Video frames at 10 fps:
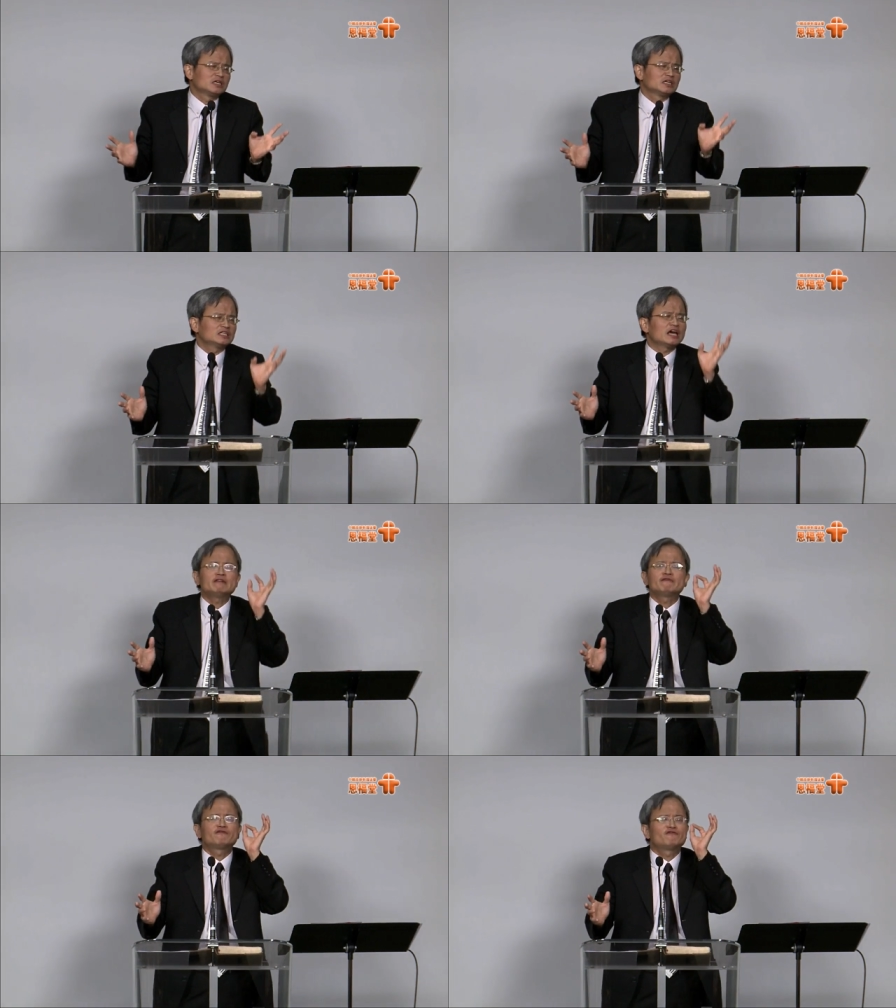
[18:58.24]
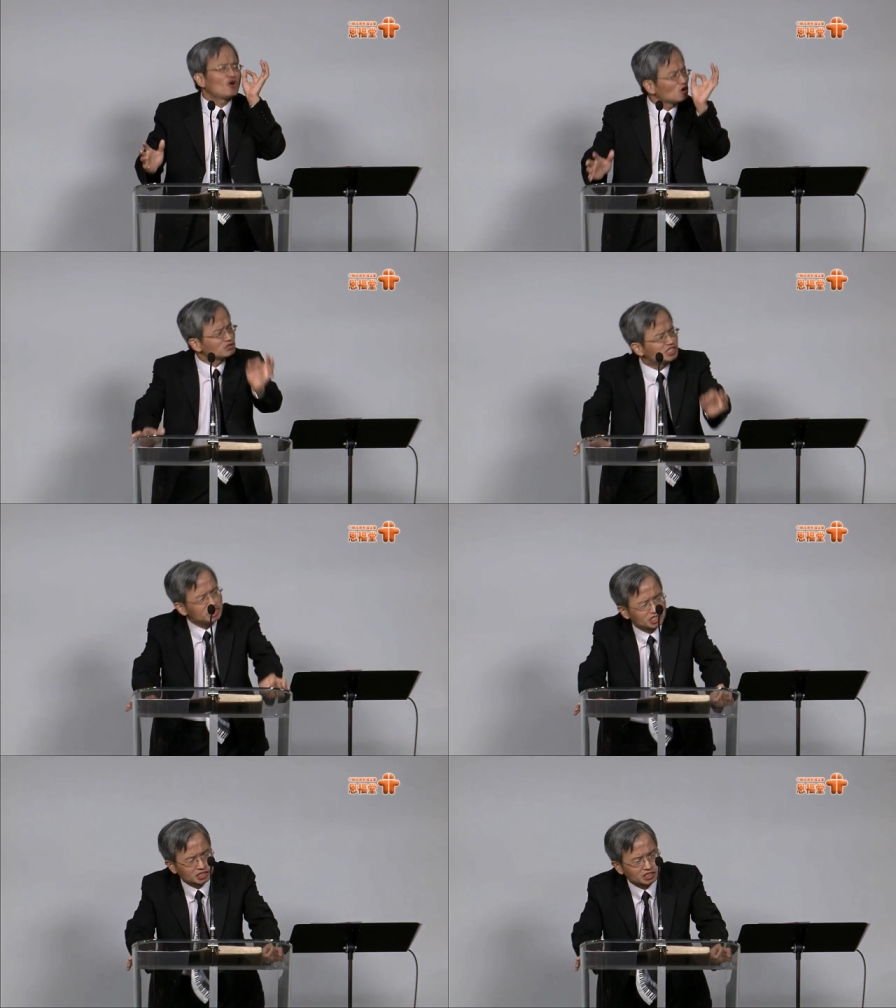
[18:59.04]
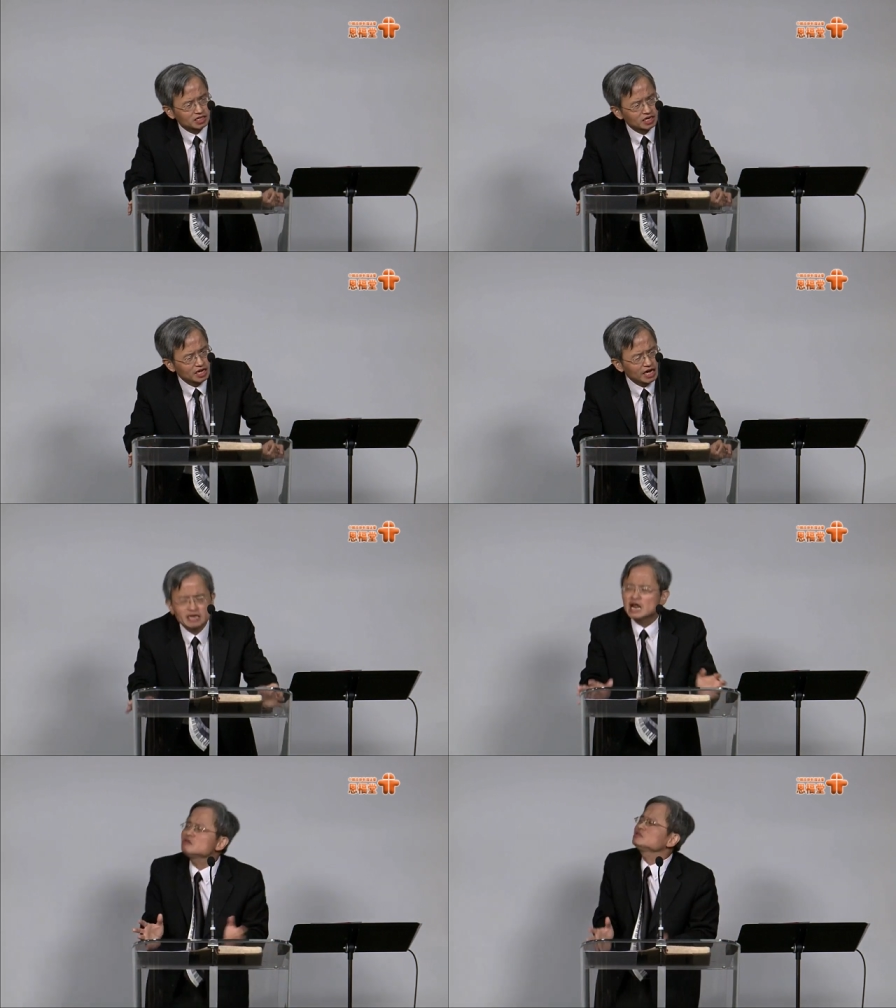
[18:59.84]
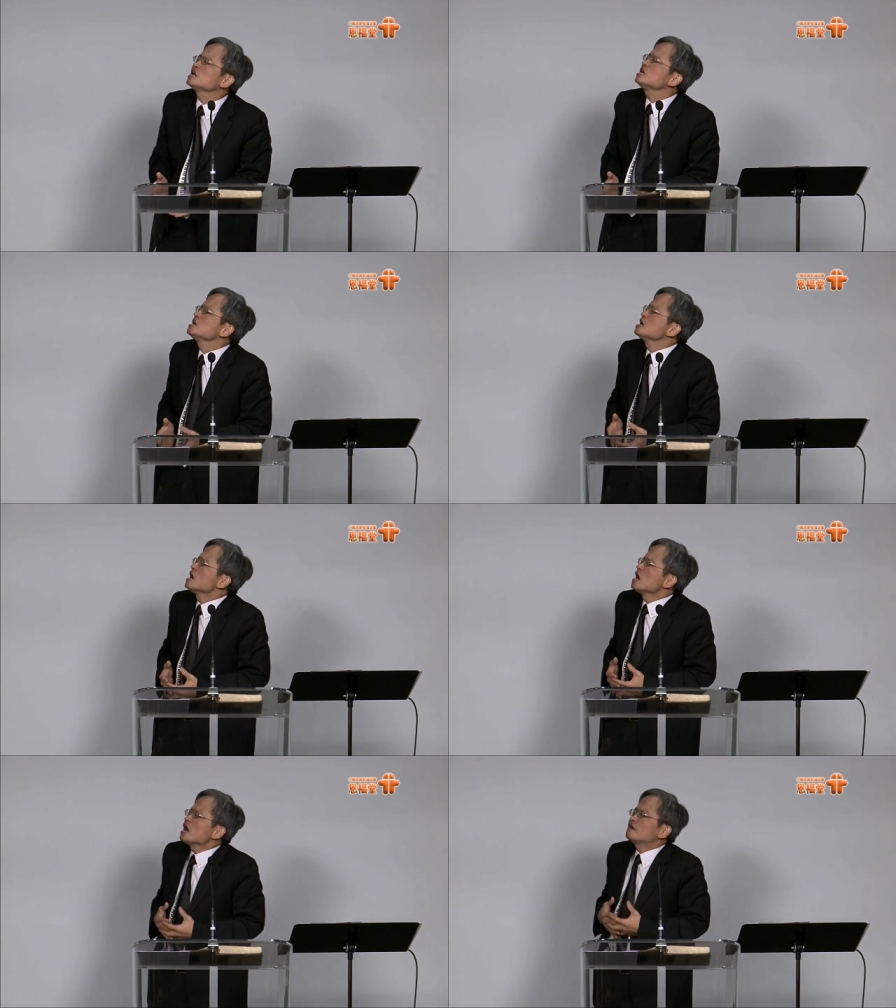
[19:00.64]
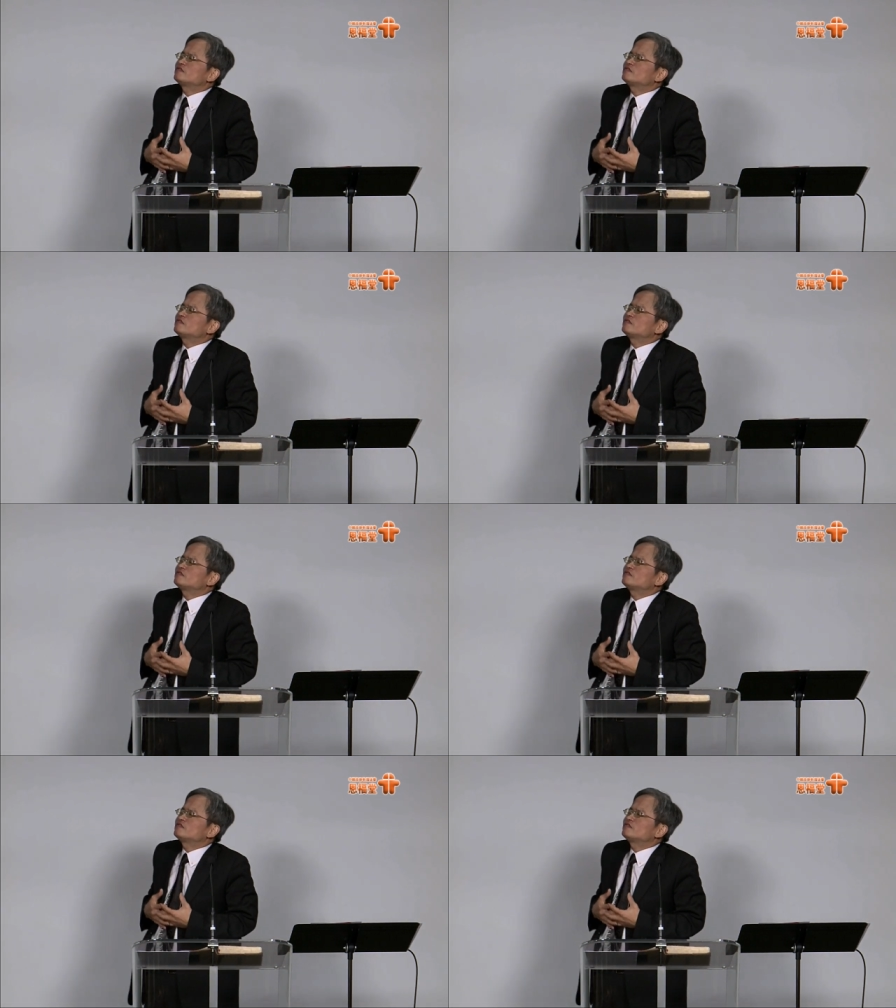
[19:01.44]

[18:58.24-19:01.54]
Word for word: they follow Jesus. And now they have